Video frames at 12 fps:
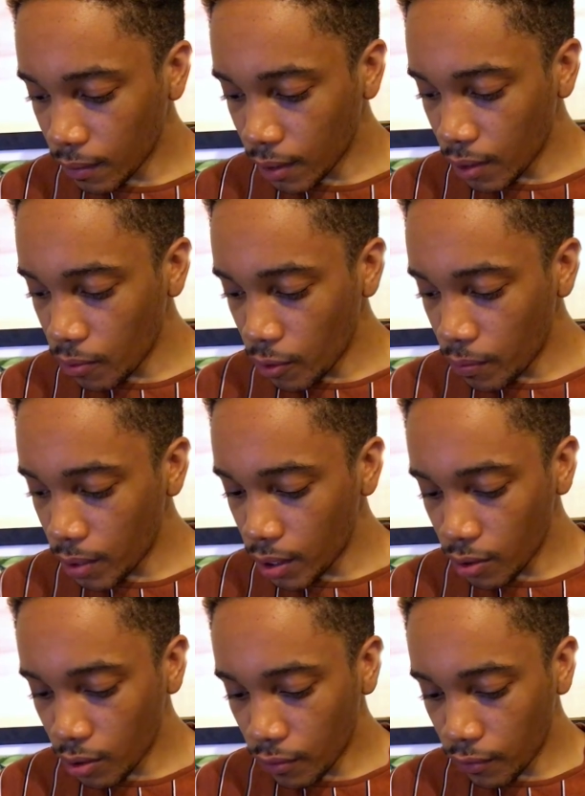It will be
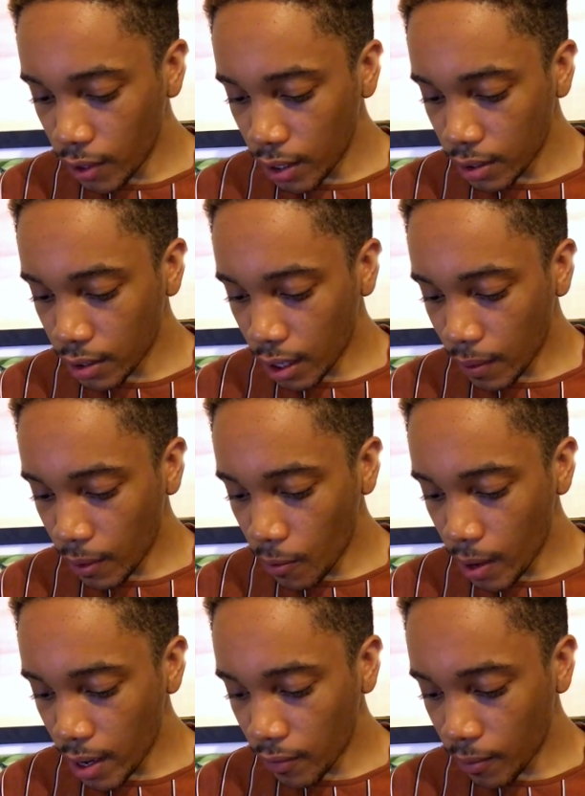your first time
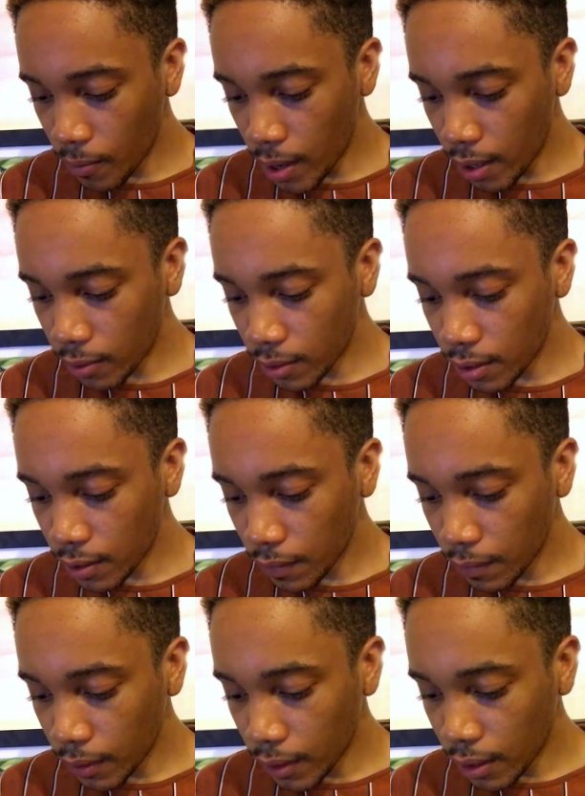away from Wales,
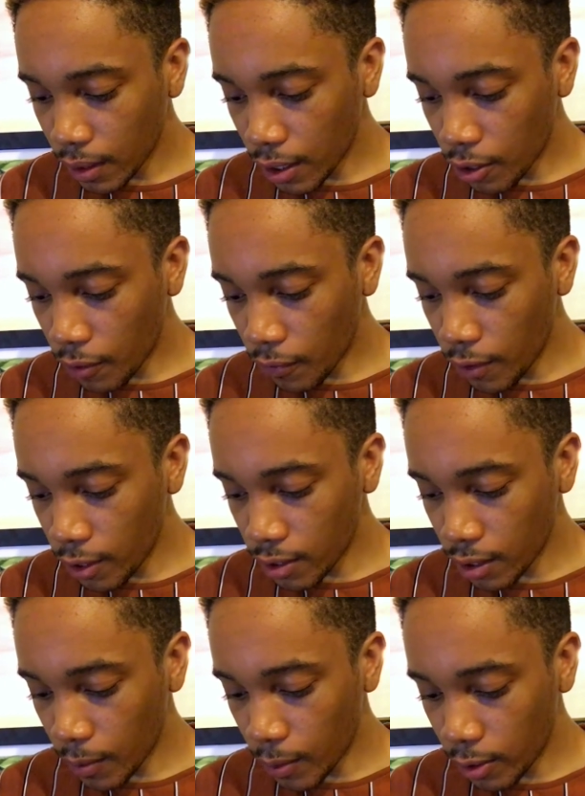and your first
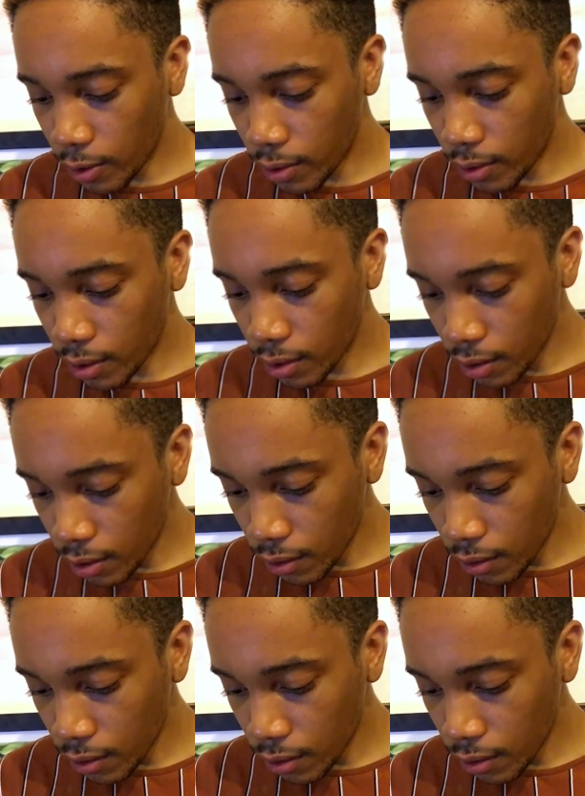time in London."